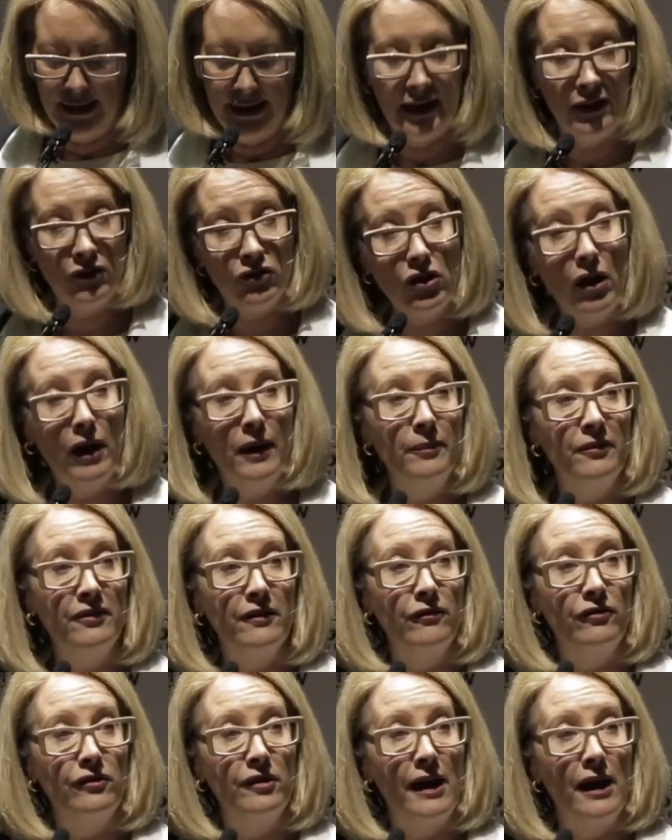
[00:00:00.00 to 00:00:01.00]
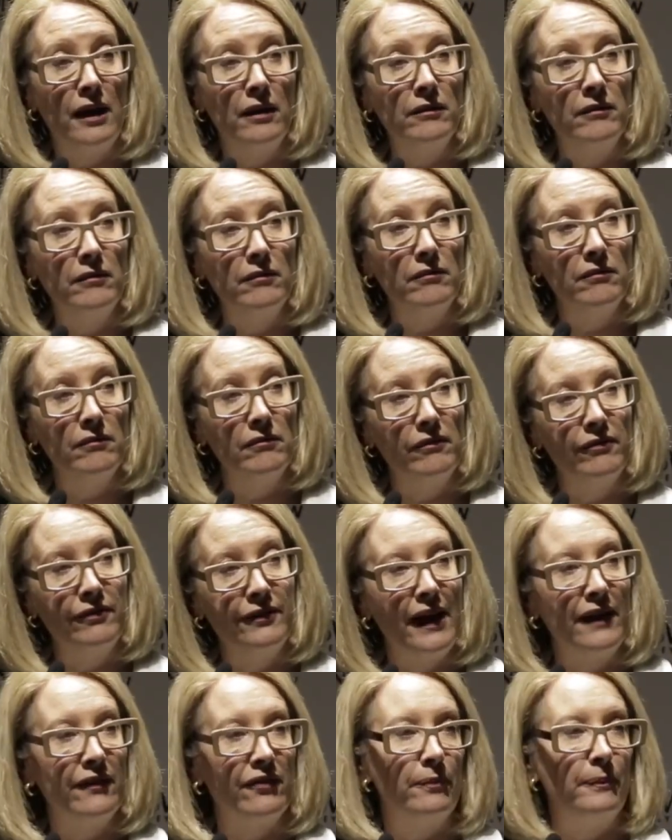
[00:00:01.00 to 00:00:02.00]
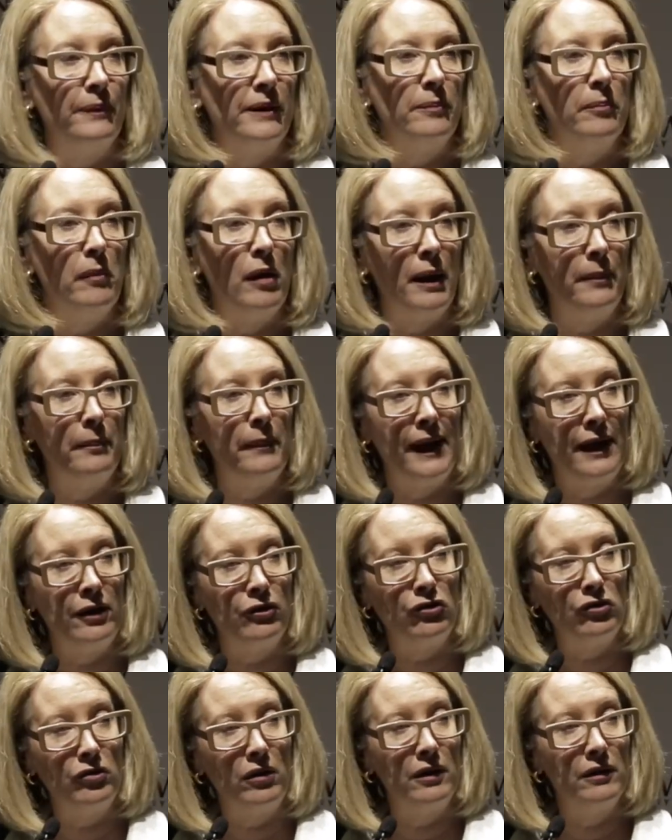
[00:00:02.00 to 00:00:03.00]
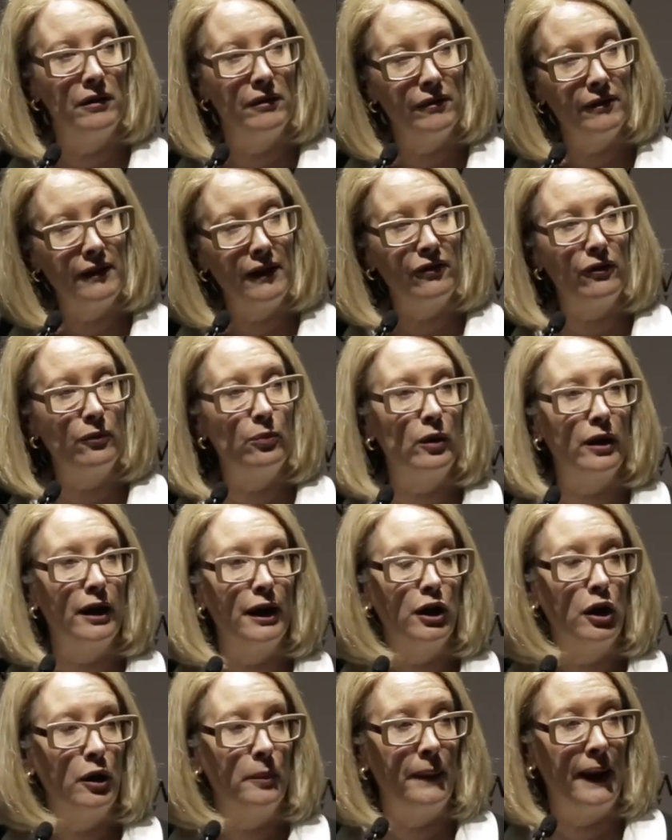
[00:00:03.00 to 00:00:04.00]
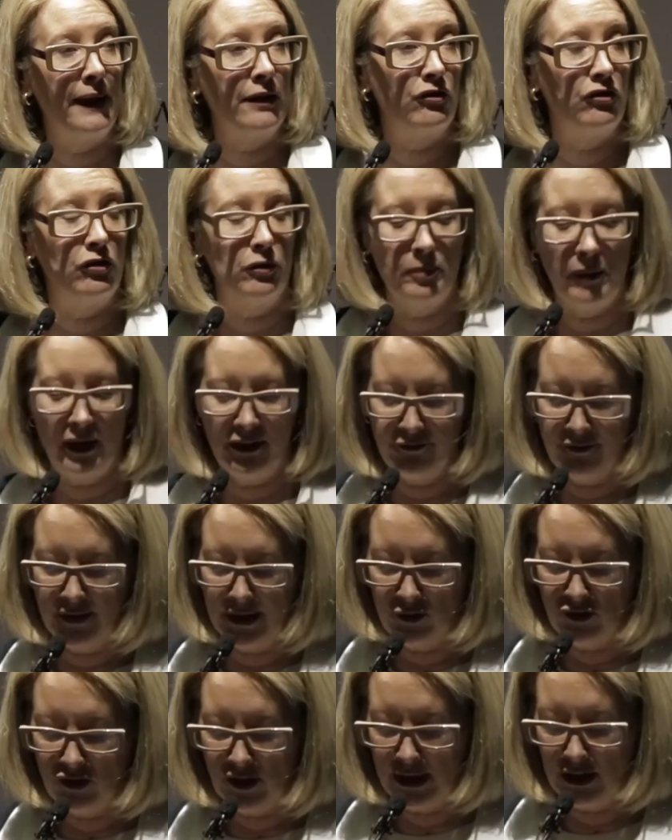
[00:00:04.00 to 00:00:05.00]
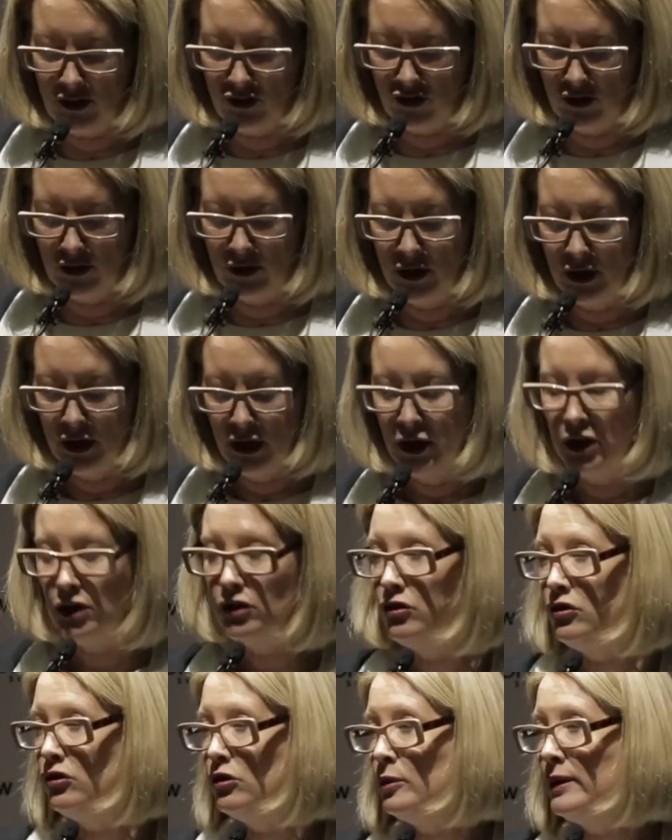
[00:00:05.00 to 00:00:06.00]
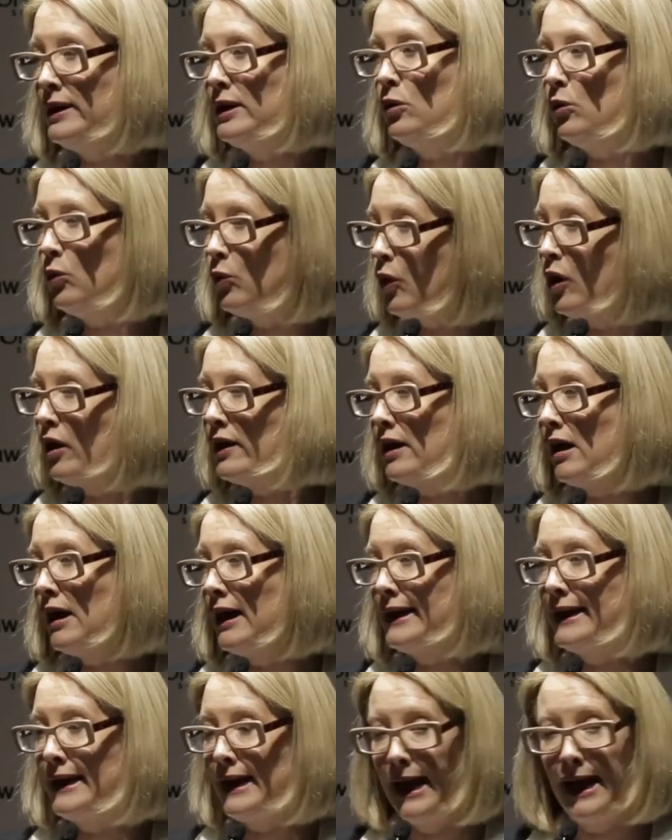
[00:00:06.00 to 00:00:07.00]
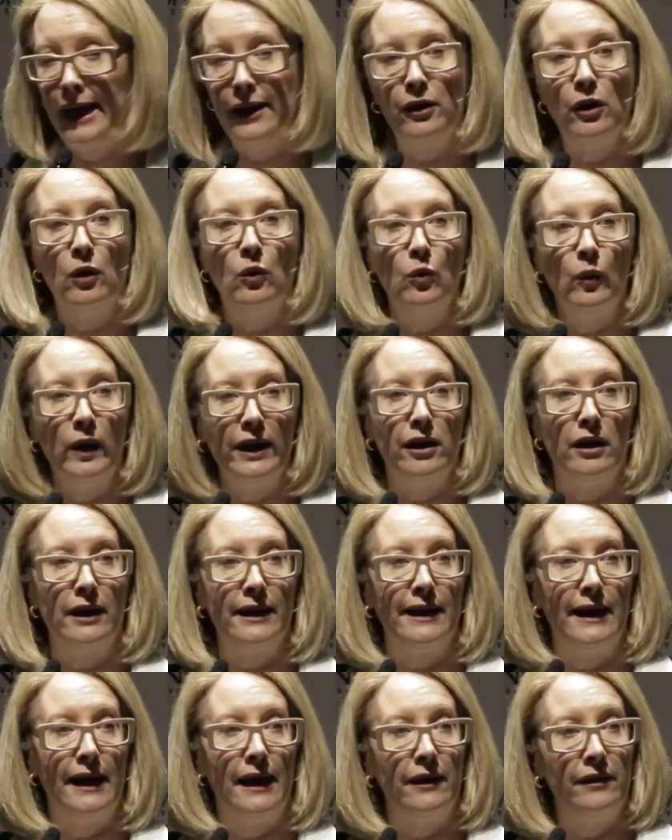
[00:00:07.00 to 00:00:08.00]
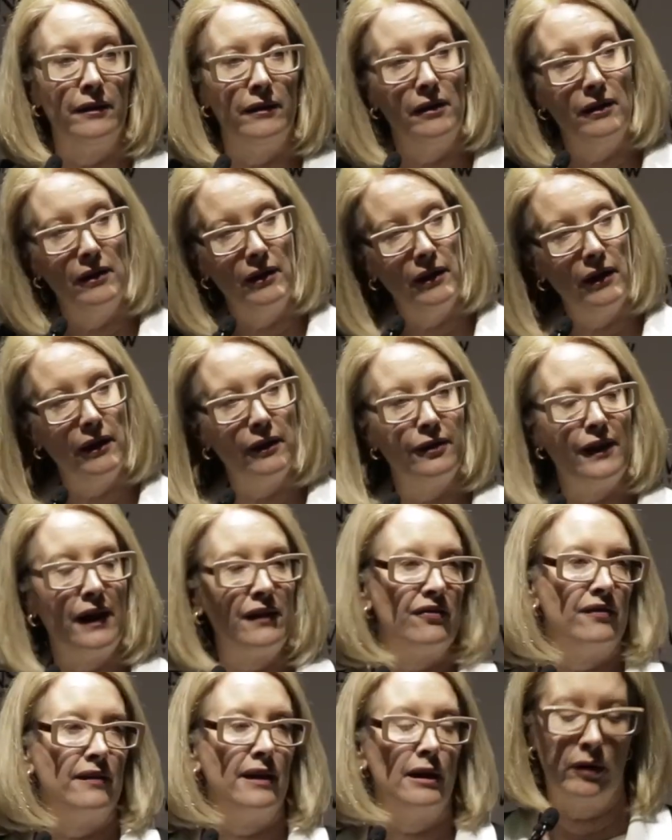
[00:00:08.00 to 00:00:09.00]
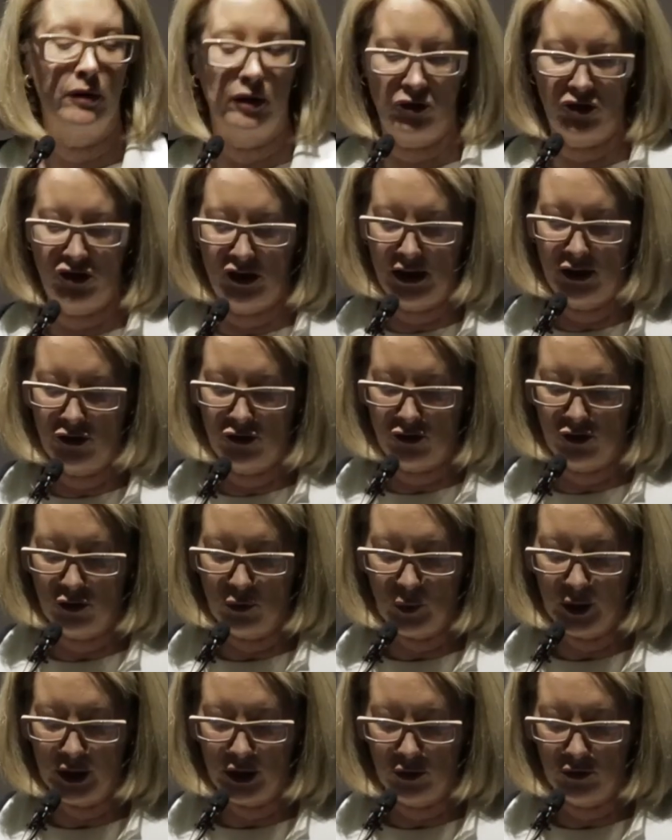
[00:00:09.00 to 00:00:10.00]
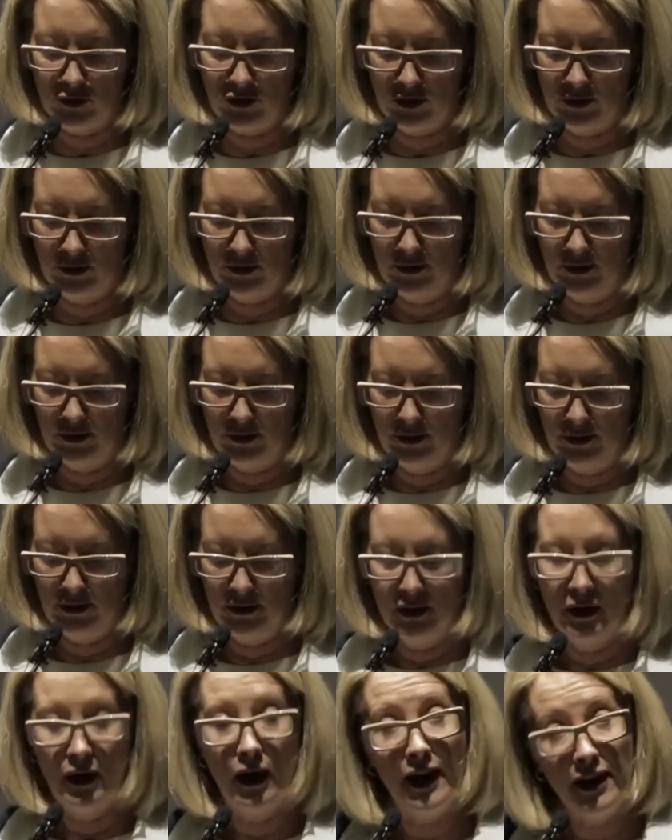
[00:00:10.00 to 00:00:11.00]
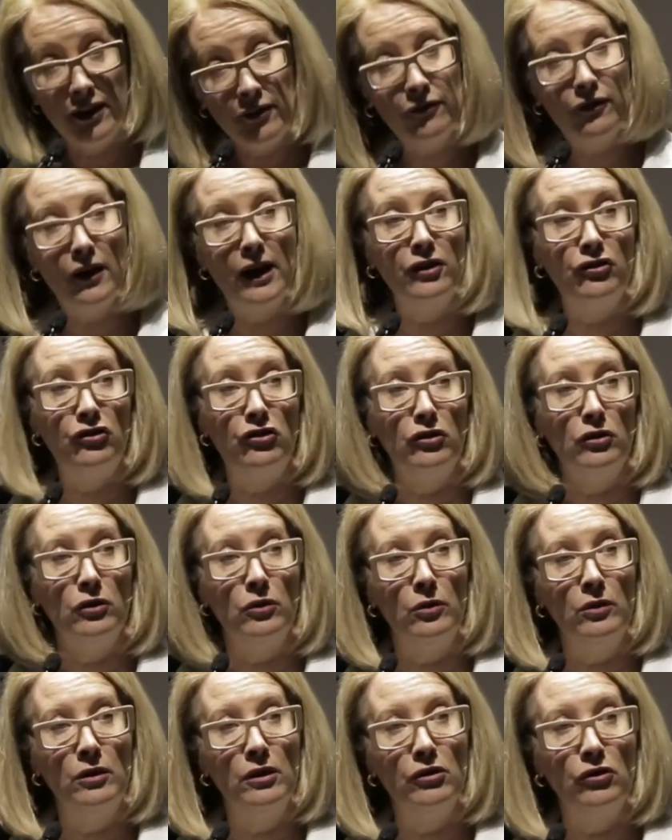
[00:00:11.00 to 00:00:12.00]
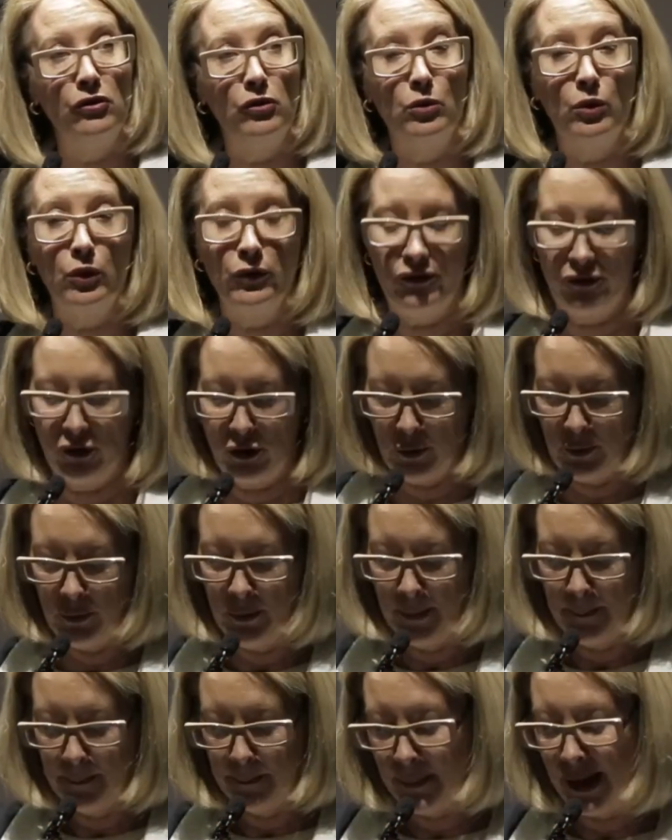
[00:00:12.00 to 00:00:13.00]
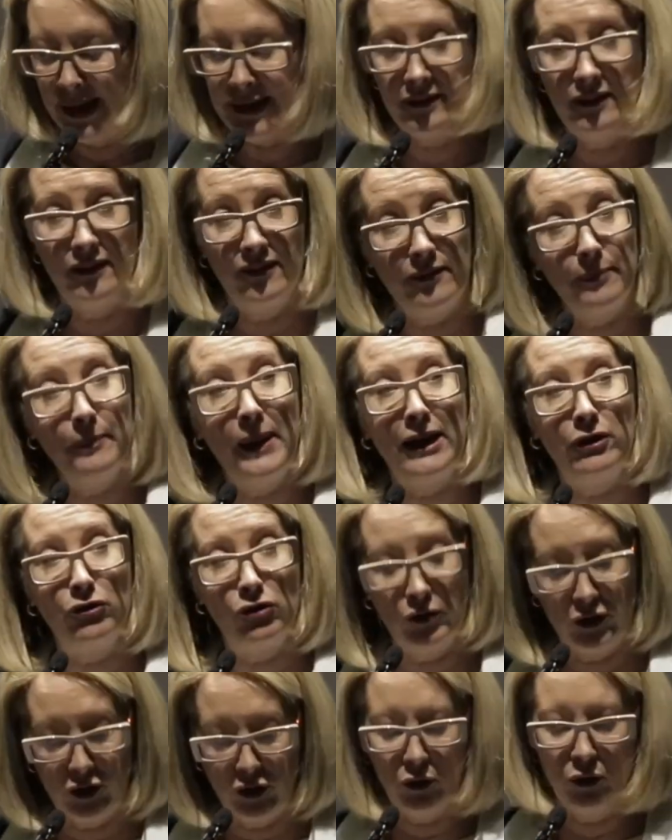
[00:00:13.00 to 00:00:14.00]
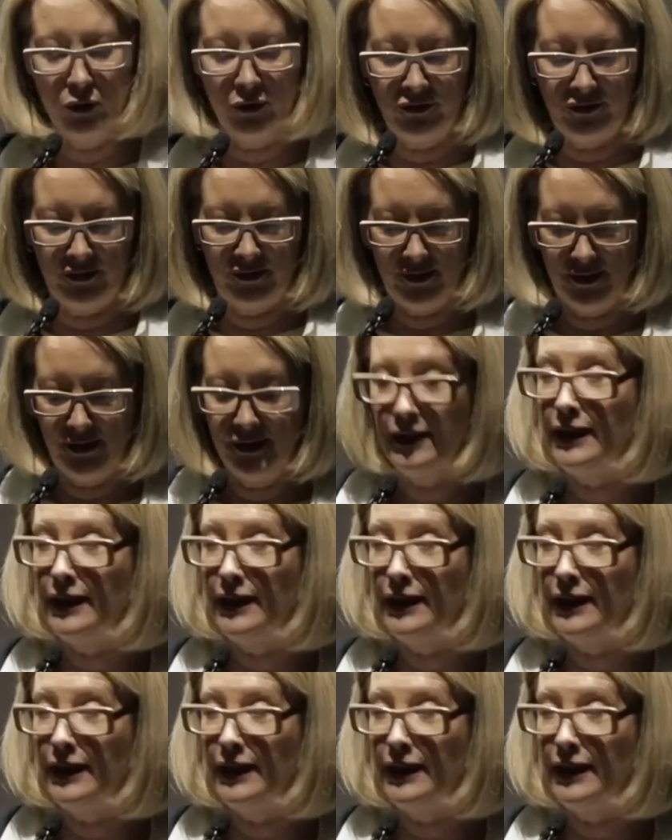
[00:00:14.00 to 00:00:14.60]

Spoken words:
In times of doubt, that's been my mantra. That's what I go back to, my foundation. Doing what I can when I can. That's I'll change the world. I invite you to also make this mantra yours.